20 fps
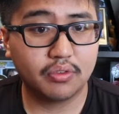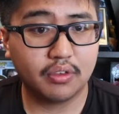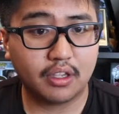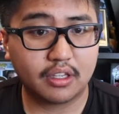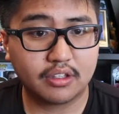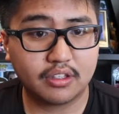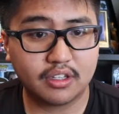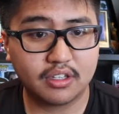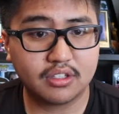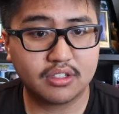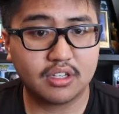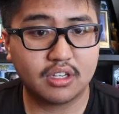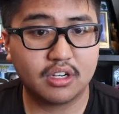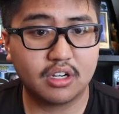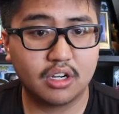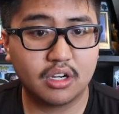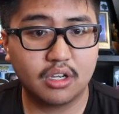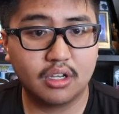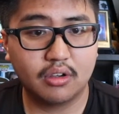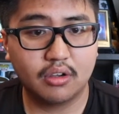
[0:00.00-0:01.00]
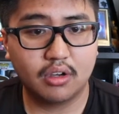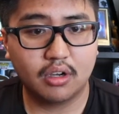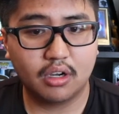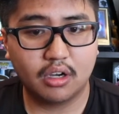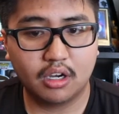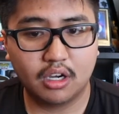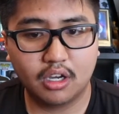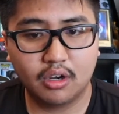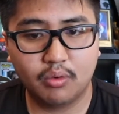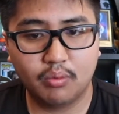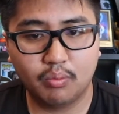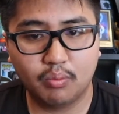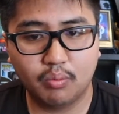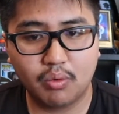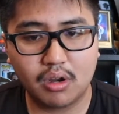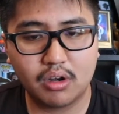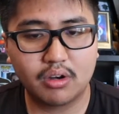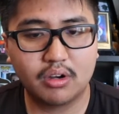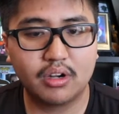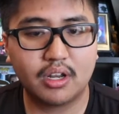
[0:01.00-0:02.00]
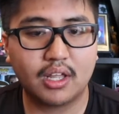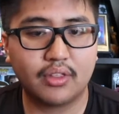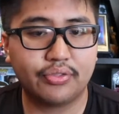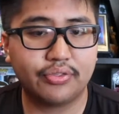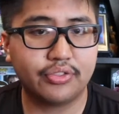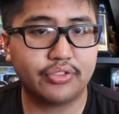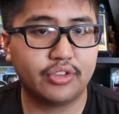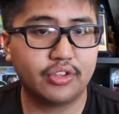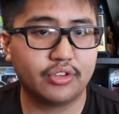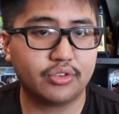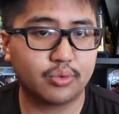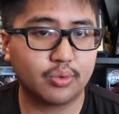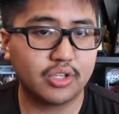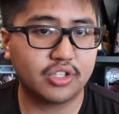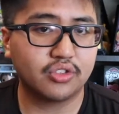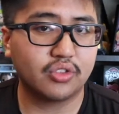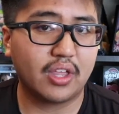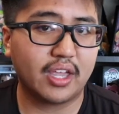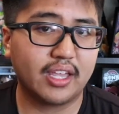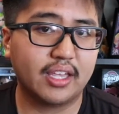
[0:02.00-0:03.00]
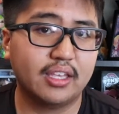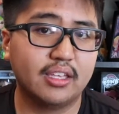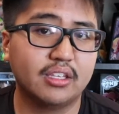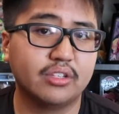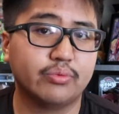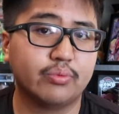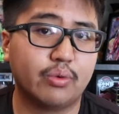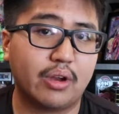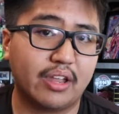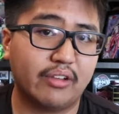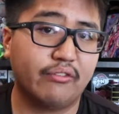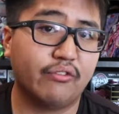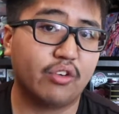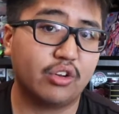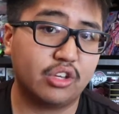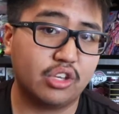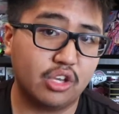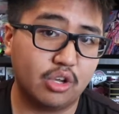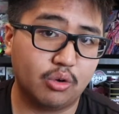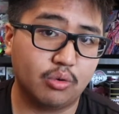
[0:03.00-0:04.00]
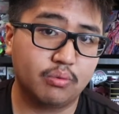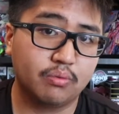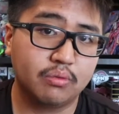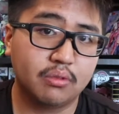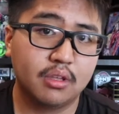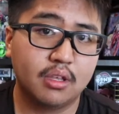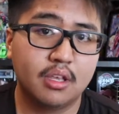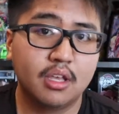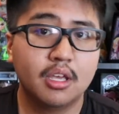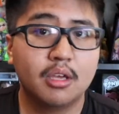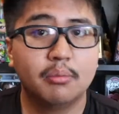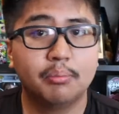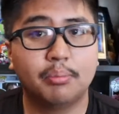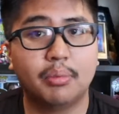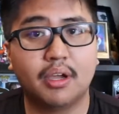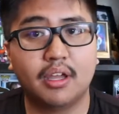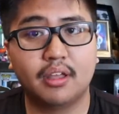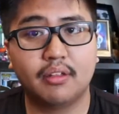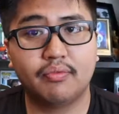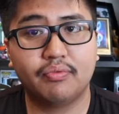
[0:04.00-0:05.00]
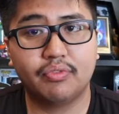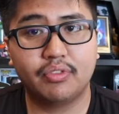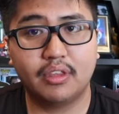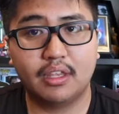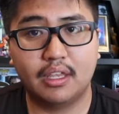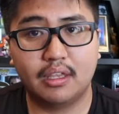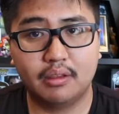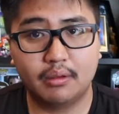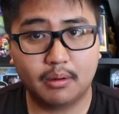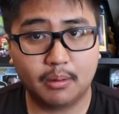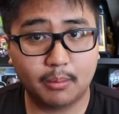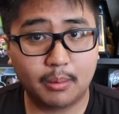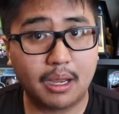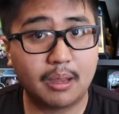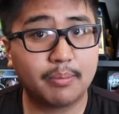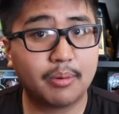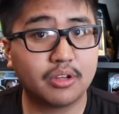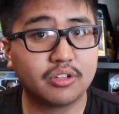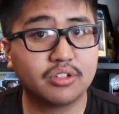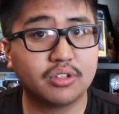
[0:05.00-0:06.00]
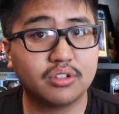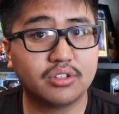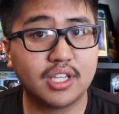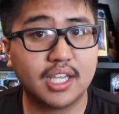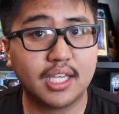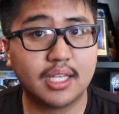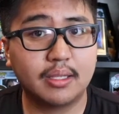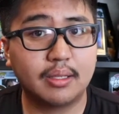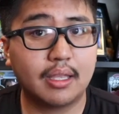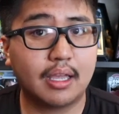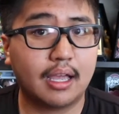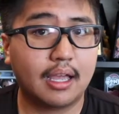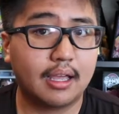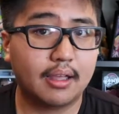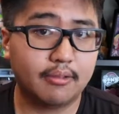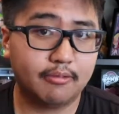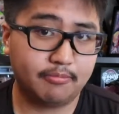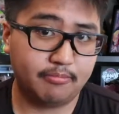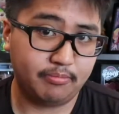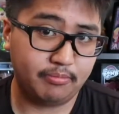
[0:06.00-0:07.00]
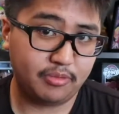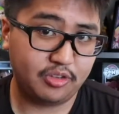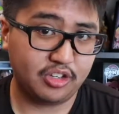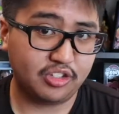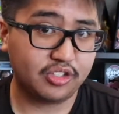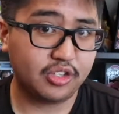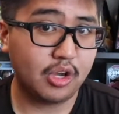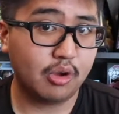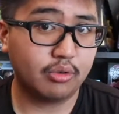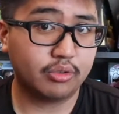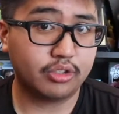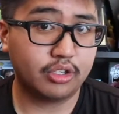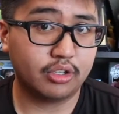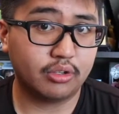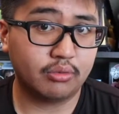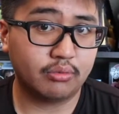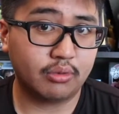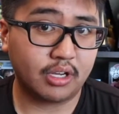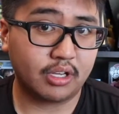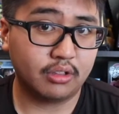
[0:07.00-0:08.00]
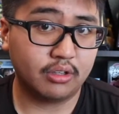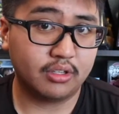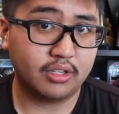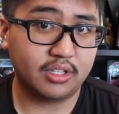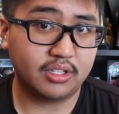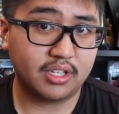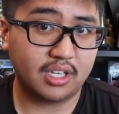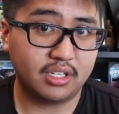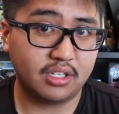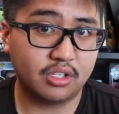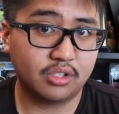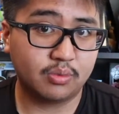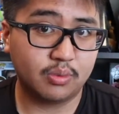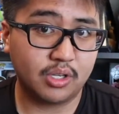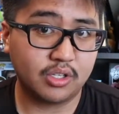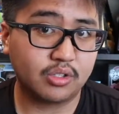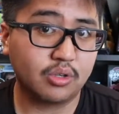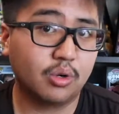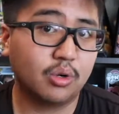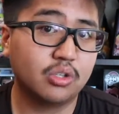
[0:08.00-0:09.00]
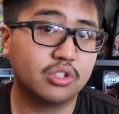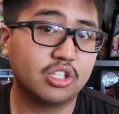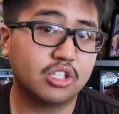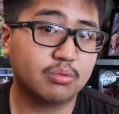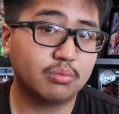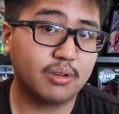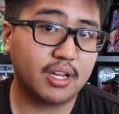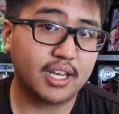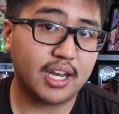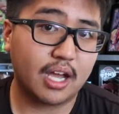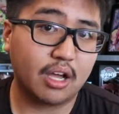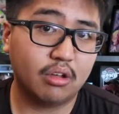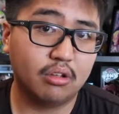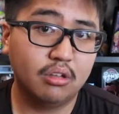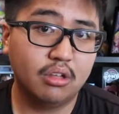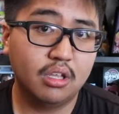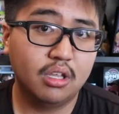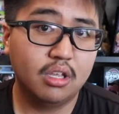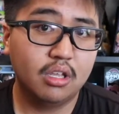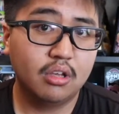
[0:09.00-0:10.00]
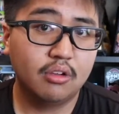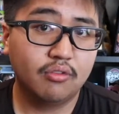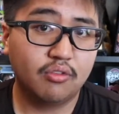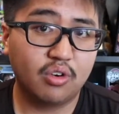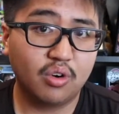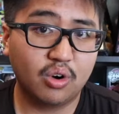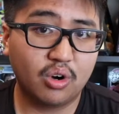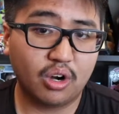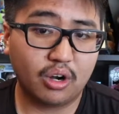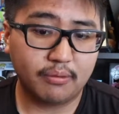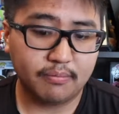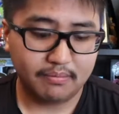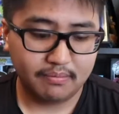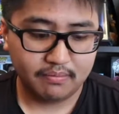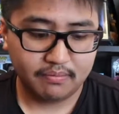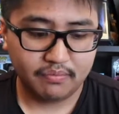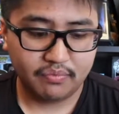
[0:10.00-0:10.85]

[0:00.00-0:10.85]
like to consider on whether or not the Switch Lite is right for you. But on my personal take, just go with the regular Nintendo Switch, or just wait out for